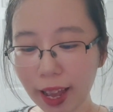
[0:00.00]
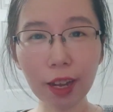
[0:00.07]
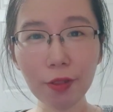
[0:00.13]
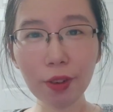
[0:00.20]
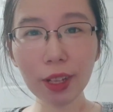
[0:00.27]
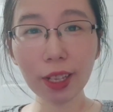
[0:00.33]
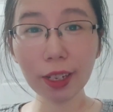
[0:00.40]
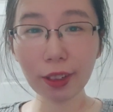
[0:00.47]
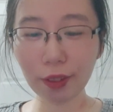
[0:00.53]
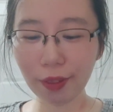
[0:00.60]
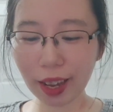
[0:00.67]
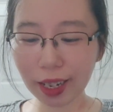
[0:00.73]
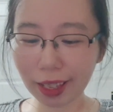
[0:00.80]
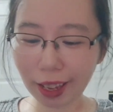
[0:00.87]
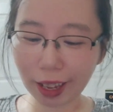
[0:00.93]
I really like the
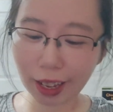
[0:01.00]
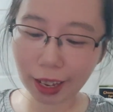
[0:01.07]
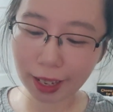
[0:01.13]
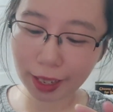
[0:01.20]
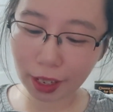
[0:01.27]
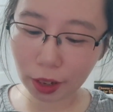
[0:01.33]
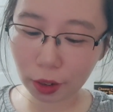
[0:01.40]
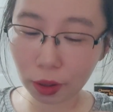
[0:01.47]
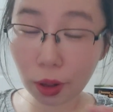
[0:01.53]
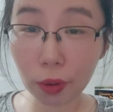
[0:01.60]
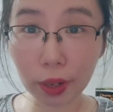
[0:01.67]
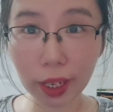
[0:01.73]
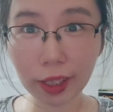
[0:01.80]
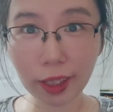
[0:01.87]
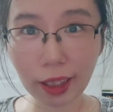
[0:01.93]
fact that it has the
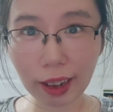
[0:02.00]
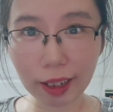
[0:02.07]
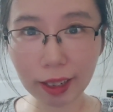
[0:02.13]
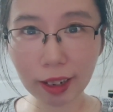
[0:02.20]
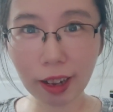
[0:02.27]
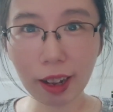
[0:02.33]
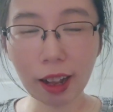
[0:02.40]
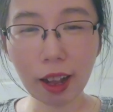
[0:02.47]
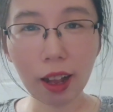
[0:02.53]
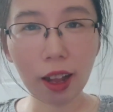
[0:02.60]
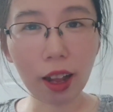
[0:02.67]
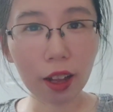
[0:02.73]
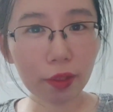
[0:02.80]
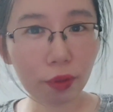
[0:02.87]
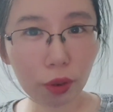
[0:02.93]
glowing light.
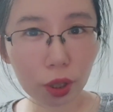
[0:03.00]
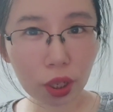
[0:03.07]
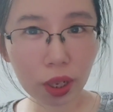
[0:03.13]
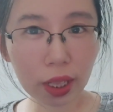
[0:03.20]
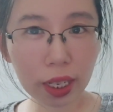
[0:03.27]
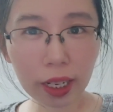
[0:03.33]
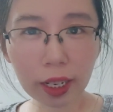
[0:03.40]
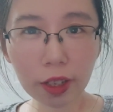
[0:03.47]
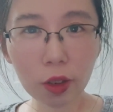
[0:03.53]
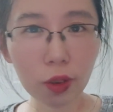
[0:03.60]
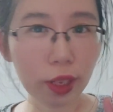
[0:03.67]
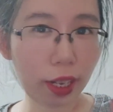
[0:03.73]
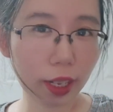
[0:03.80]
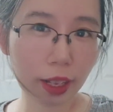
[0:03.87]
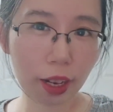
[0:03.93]
Unfortunately, you
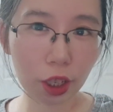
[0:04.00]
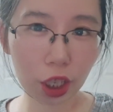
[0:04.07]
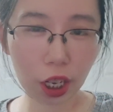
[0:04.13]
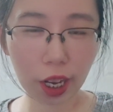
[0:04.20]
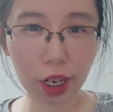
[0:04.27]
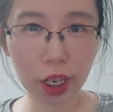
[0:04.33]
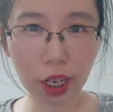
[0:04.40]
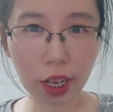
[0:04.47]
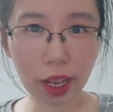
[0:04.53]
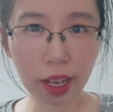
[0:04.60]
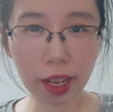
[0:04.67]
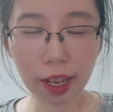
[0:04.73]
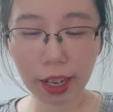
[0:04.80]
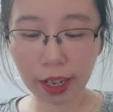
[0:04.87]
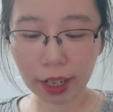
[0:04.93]
cannot change
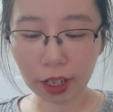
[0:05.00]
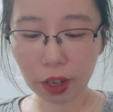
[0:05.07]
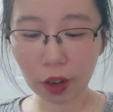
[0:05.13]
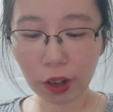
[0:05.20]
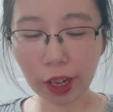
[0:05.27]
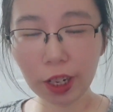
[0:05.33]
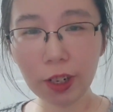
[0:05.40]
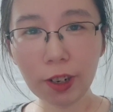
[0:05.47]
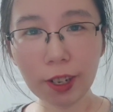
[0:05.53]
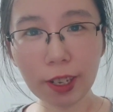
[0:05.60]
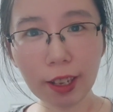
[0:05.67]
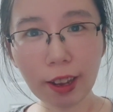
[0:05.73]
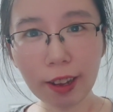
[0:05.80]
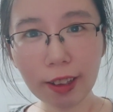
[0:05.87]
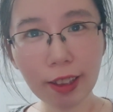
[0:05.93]
it, so it
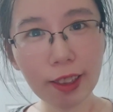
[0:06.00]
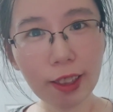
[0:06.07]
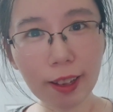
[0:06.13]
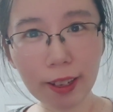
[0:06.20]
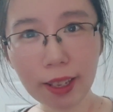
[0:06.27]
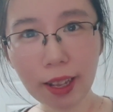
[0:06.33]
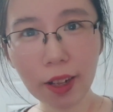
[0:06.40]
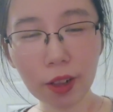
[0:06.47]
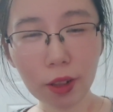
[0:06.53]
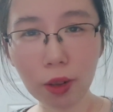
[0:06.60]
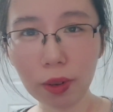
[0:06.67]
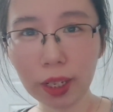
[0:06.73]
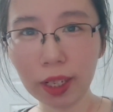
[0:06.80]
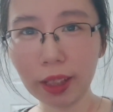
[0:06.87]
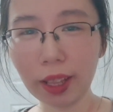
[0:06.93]
just kind of does that
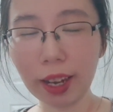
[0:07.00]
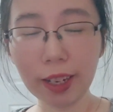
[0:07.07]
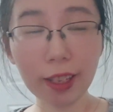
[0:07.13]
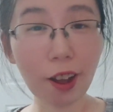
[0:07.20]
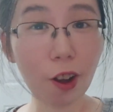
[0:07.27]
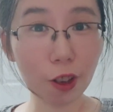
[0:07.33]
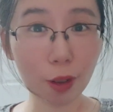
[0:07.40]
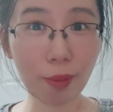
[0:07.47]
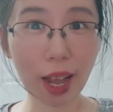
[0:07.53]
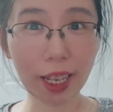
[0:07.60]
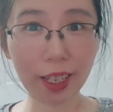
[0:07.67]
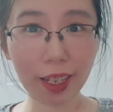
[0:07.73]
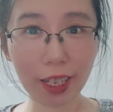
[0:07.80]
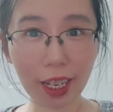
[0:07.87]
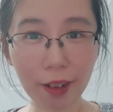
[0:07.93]
glowing light
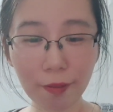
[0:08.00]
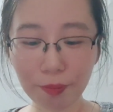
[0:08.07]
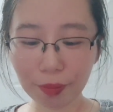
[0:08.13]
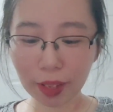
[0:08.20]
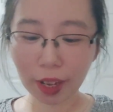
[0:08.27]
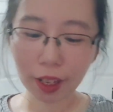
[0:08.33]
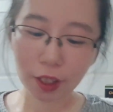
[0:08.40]
automatically.